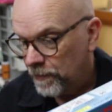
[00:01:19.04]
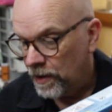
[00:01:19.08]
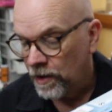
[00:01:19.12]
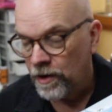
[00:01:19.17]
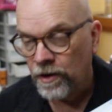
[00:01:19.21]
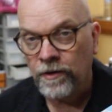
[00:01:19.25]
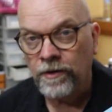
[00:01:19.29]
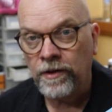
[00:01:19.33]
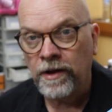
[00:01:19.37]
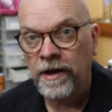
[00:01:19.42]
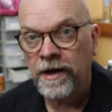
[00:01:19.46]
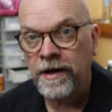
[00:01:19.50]

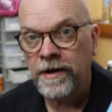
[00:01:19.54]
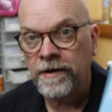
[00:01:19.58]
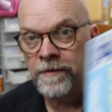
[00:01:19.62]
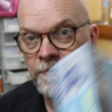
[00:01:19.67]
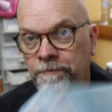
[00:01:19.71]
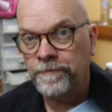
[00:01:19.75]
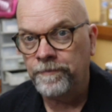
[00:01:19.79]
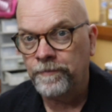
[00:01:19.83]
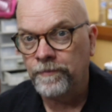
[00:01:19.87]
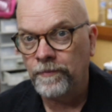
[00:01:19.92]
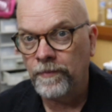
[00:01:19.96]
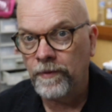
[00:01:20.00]
I'll
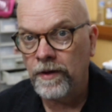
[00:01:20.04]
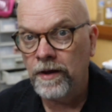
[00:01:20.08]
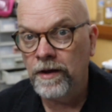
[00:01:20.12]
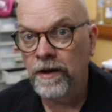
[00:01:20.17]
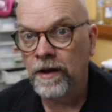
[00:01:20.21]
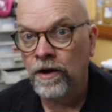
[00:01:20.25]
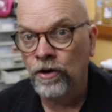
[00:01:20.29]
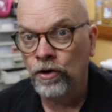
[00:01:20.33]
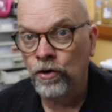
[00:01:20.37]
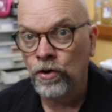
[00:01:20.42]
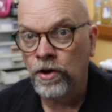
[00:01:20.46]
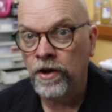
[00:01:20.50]

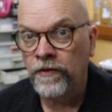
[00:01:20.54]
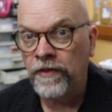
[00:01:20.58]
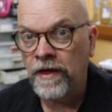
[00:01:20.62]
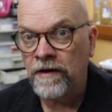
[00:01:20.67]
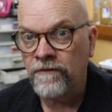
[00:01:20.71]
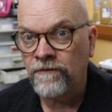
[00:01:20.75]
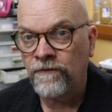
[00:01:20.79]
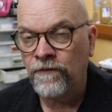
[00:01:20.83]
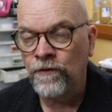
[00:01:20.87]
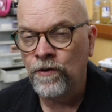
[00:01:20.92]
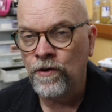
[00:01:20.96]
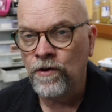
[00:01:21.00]
look at
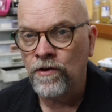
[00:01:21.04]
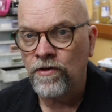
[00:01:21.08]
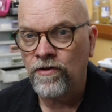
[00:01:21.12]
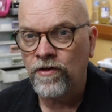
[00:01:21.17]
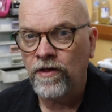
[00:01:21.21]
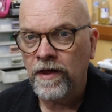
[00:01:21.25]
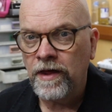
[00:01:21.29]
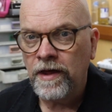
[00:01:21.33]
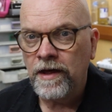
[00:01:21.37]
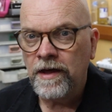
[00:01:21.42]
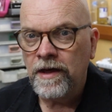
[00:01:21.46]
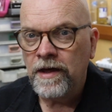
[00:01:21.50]
that
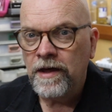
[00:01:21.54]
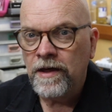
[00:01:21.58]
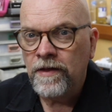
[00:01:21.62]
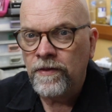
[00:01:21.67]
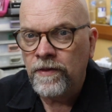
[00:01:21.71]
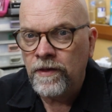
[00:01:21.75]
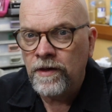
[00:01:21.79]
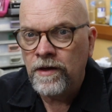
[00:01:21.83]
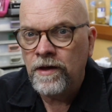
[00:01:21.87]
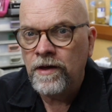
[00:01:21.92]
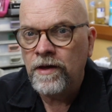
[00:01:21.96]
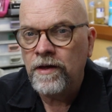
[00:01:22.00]
first.
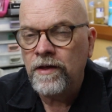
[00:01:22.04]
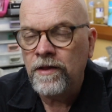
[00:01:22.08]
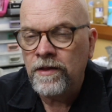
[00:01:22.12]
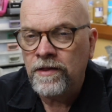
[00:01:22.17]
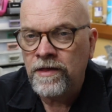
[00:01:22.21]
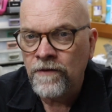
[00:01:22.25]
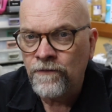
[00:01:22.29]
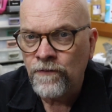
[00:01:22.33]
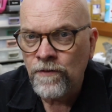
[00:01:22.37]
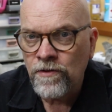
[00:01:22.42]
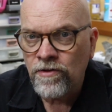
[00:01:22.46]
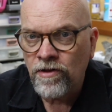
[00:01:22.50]
The
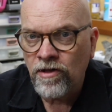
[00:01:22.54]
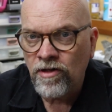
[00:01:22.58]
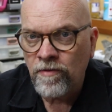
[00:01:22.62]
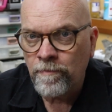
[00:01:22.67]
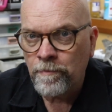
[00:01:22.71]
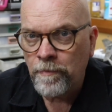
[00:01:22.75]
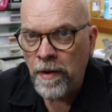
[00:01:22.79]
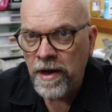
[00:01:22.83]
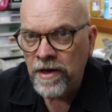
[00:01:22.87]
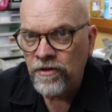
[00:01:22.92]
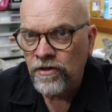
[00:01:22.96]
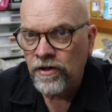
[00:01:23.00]
differences
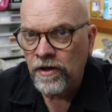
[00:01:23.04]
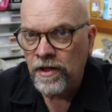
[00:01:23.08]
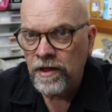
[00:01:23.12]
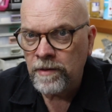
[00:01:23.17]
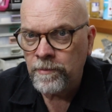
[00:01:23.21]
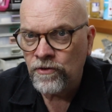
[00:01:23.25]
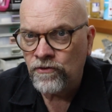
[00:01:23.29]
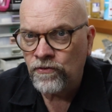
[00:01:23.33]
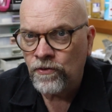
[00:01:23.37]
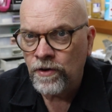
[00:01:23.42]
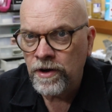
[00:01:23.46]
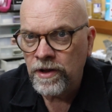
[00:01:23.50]
basically
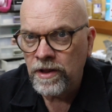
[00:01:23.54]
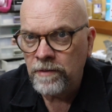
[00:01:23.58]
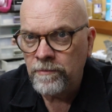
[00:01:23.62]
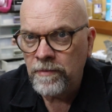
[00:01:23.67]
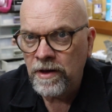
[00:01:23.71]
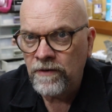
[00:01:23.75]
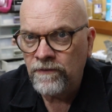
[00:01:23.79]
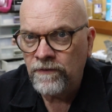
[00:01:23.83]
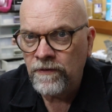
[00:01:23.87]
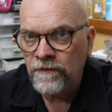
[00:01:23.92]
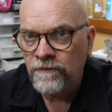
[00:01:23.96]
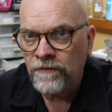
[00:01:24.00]
between the
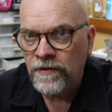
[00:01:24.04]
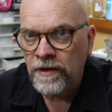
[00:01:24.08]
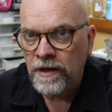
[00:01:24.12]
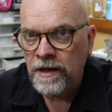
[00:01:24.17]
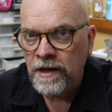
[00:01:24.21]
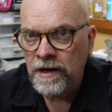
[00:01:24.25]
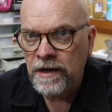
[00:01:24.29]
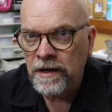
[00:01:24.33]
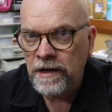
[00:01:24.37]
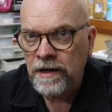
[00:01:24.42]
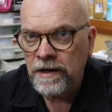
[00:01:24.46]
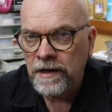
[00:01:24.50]

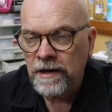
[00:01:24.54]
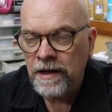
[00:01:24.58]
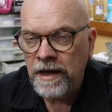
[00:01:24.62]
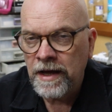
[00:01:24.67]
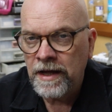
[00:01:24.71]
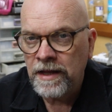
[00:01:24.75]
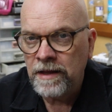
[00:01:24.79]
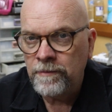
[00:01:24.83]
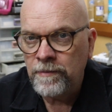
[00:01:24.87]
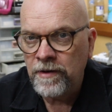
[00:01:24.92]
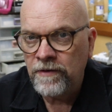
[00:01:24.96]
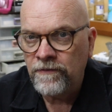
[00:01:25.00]
MiG-15
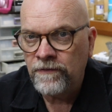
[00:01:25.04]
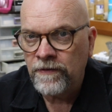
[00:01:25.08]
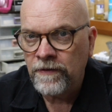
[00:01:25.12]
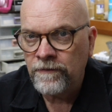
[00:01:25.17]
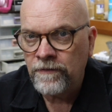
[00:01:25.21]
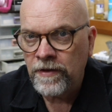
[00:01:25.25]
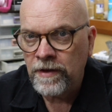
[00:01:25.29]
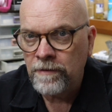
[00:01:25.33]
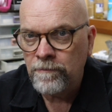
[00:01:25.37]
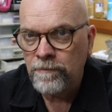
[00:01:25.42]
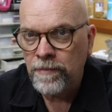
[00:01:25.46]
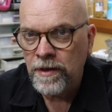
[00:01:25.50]
and the
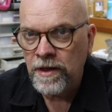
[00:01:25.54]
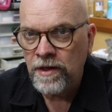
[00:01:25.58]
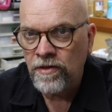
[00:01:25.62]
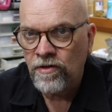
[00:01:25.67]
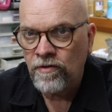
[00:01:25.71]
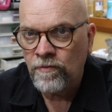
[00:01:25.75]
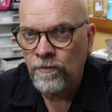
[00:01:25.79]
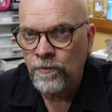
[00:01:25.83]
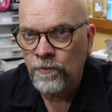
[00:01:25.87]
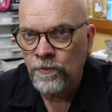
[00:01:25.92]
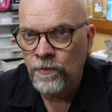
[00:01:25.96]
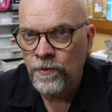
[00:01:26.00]

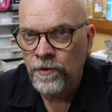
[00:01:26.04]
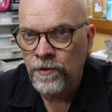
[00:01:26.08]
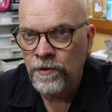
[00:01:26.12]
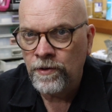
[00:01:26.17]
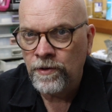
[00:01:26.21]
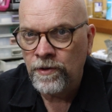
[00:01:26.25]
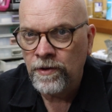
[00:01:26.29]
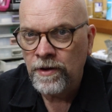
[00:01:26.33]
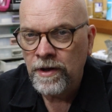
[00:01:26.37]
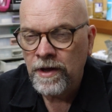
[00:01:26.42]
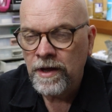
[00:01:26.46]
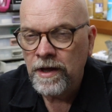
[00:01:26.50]
MiG-15bis
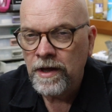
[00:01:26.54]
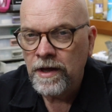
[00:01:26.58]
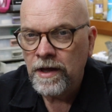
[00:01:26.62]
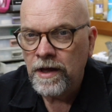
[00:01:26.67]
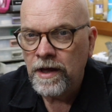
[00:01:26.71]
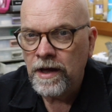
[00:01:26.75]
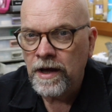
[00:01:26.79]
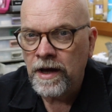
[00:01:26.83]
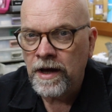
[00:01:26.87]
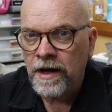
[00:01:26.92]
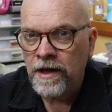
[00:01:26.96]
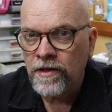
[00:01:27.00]
were
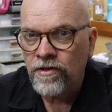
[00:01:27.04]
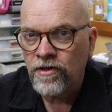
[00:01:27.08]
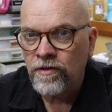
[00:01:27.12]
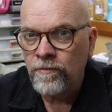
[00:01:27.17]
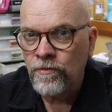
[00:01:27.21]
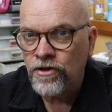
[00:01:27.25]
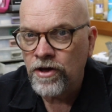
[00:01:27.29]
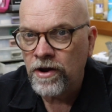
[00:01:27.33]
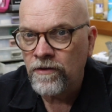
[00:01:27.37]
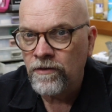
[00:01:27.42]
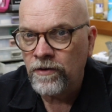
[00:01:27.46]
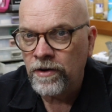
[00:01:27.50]

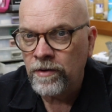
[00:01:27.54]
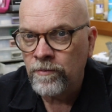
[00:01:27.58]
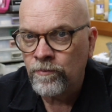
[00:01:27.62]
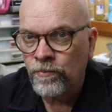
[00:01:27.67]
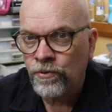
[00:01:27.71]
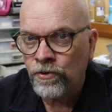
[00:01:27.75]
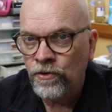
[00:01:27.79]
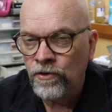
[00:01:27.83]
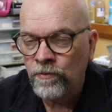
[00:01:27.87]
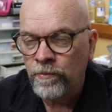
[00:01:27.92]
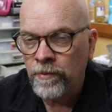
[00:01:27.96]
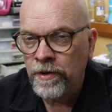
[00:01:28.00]
some general
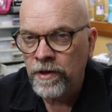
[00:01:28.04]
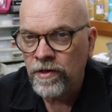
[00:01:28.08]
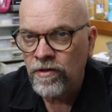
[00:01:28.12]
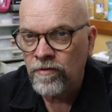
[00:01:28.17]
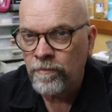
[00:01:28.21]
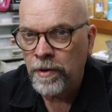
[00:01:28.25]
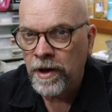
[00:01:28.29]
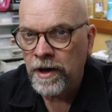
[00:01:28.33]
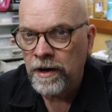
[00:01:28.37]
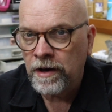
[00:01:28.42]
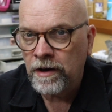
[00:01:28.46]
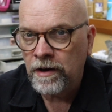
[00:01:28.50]
improvements,
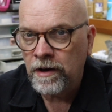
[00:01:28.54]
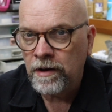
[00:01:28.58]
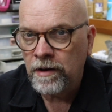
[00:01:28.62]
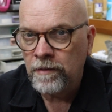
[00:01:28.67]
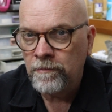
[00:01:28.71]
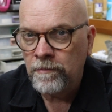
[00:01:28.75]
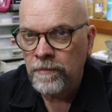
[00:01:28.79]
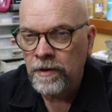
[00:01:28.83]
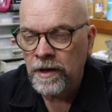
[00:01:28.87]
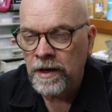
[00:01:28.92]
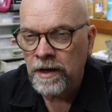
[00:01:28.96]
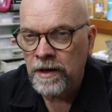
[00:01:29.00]
but
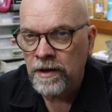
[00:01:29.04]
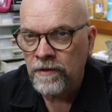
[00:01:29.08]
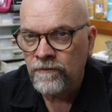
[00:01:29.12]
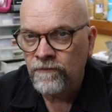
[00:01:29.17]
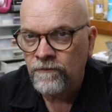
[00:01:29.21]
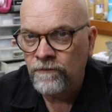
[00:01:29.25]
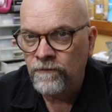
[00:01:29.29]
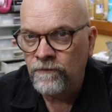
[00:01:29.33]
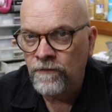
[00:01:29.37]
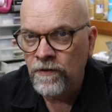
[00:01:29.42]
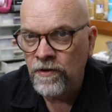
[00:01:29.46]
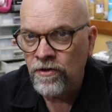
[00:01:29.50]

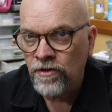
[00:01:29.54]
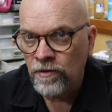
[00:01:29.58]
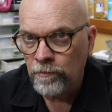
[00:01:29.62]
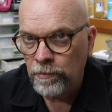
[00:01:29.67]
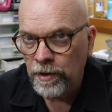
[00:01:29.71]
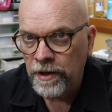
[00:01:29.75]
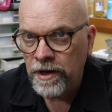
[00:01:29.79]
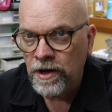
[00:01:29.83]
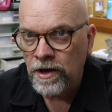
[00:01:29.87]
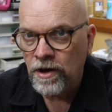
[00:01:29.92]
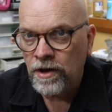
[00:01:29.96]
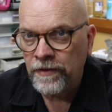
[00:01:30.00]

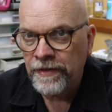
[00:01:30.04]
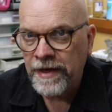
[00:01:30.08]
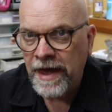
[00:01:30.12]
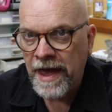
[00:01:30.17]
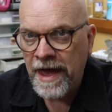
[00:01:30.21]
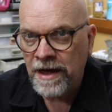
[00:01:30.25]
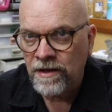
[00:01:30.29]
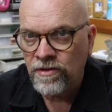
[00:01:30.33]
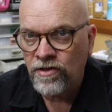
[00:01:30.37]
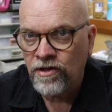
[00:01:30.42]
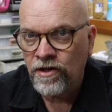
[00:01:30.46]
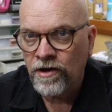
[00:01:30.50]
visibly on the
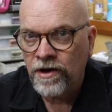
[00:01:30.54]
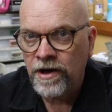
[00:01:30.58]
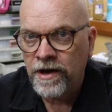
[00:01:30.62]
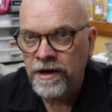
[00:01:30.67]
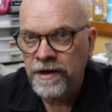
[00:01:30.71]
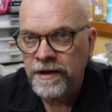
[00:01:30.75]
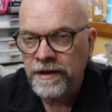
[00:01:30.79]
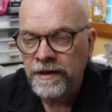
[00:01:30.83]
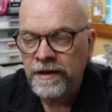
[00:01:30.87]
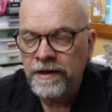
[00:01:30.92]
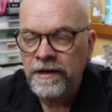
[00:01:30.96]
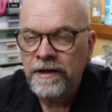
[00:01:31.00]

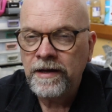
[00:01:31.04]
outside,